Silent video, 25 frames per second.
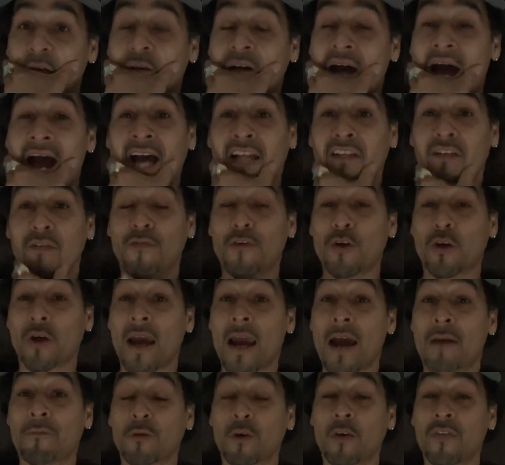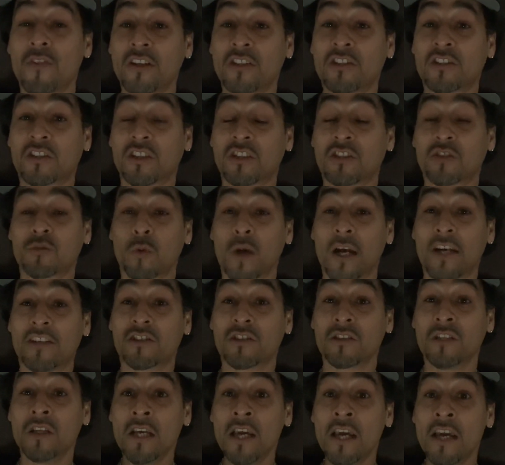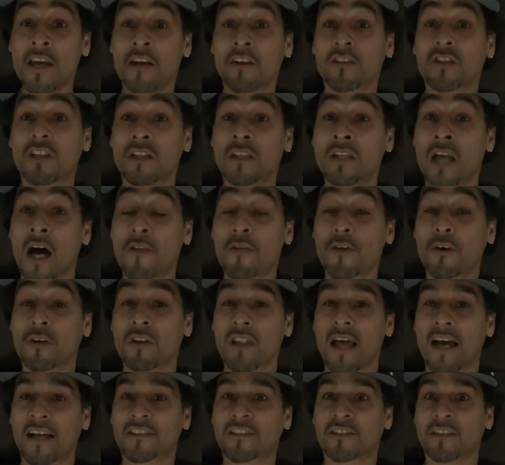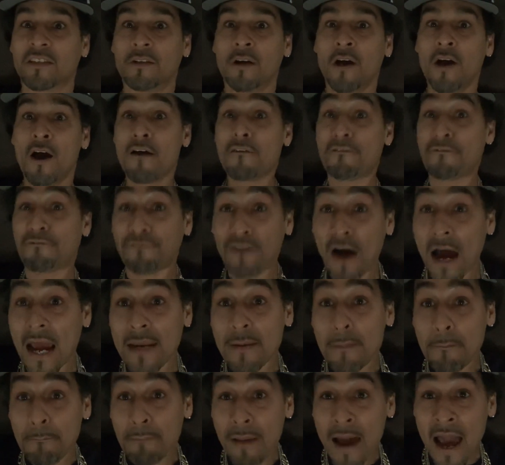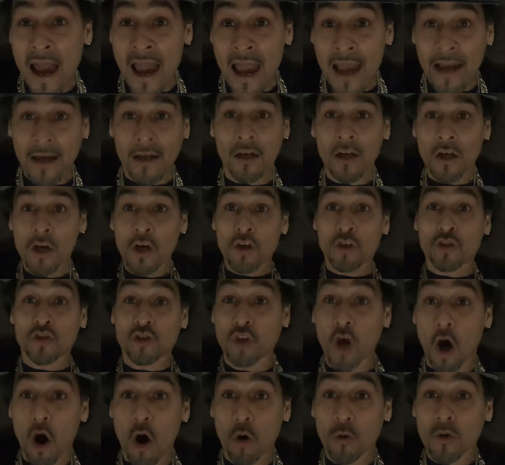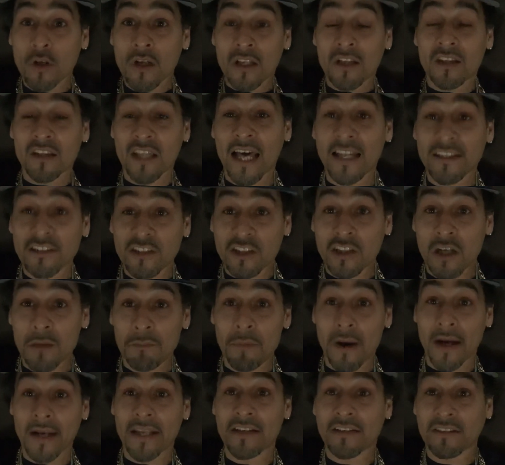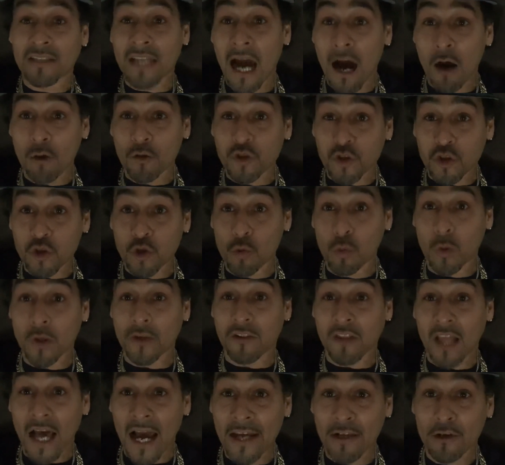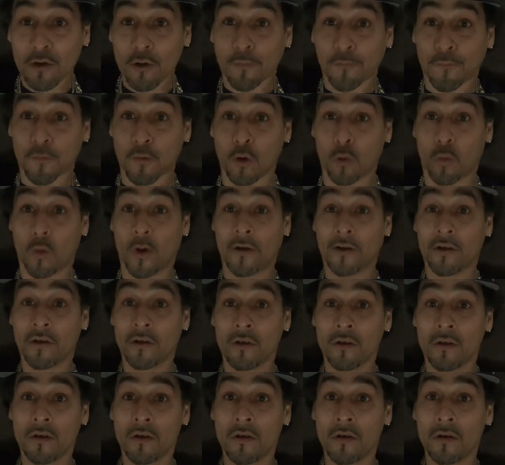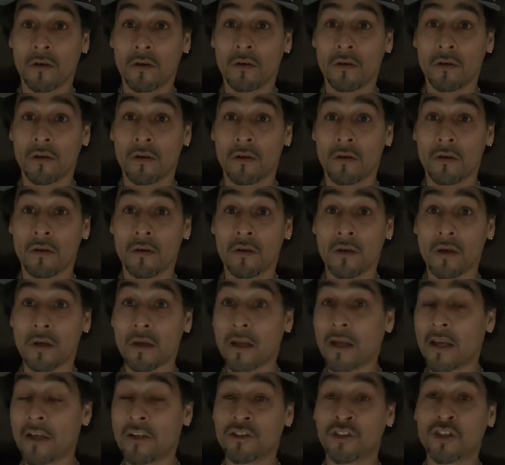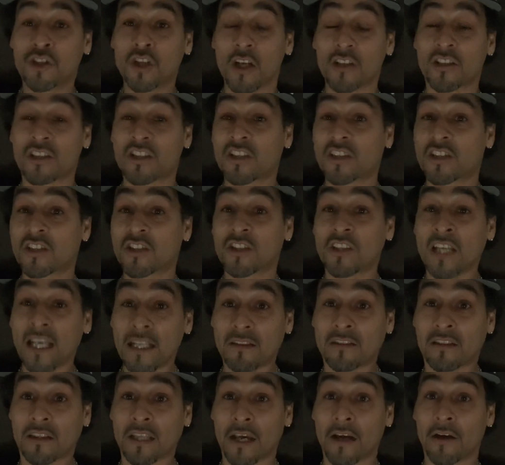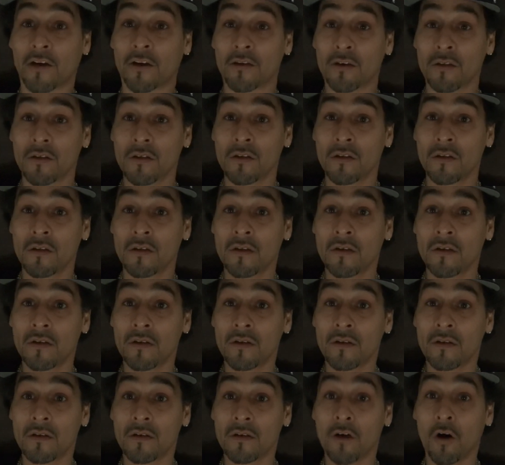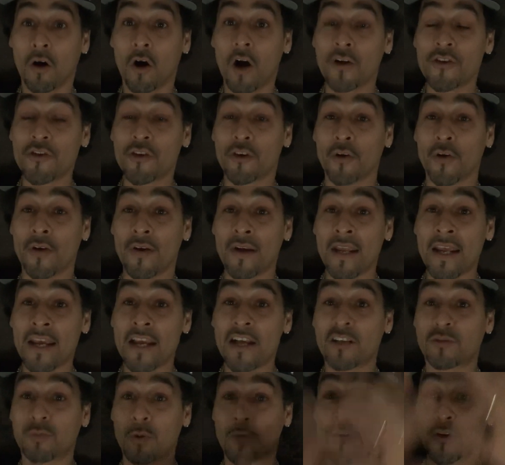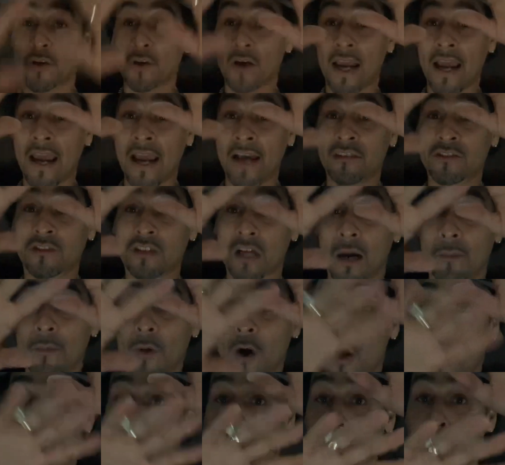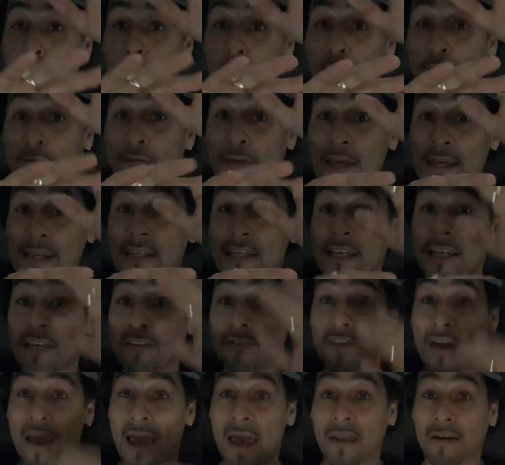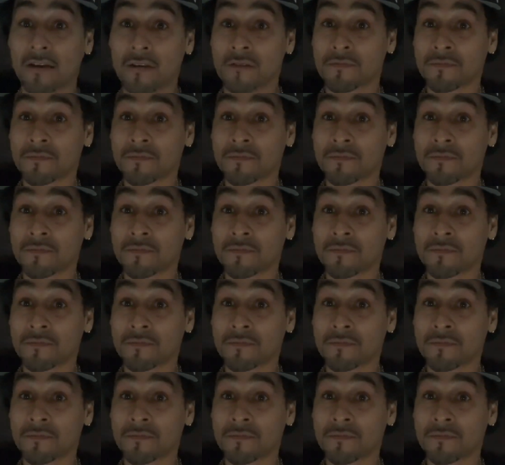guys, if you're ever in this situation, here's another lesson. Fight back. Don't let somebody douse you with lighter fluid. And just sit there on your knees with your hands up, thinking that